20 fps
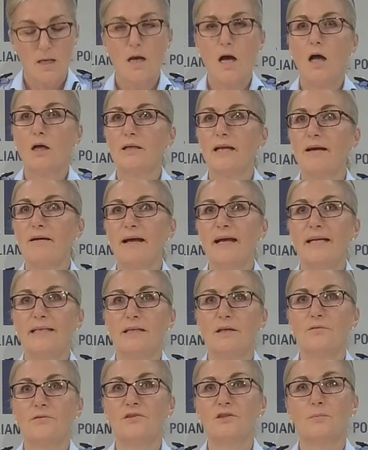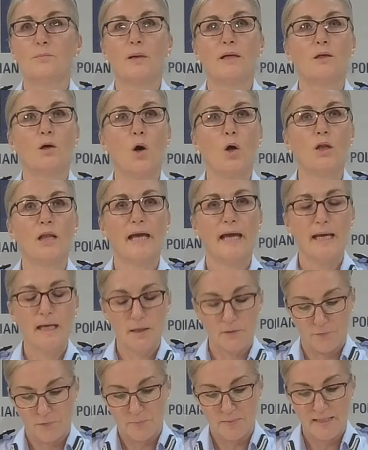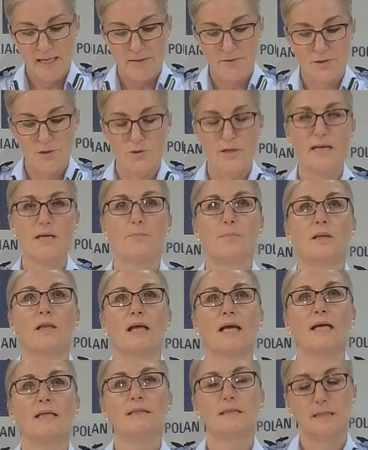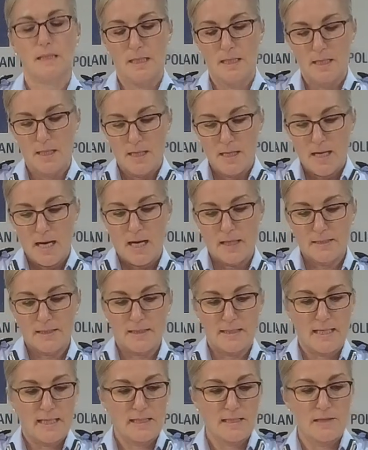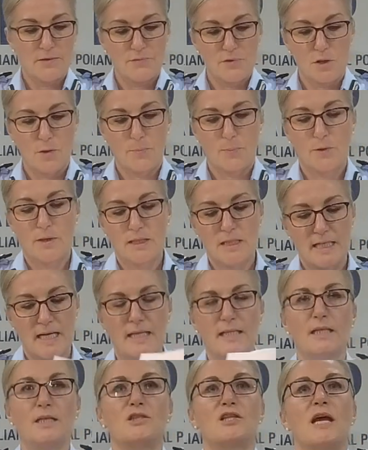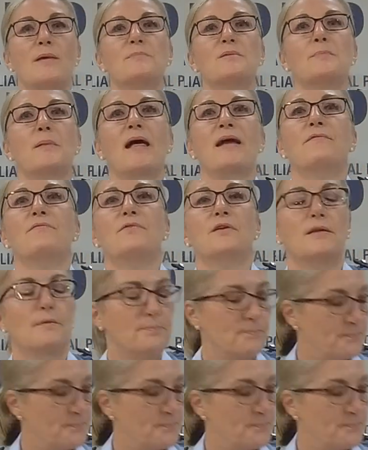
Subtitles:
I'll now hand over to my colleague from South Australia Police, Detective Superintendent James Blandford.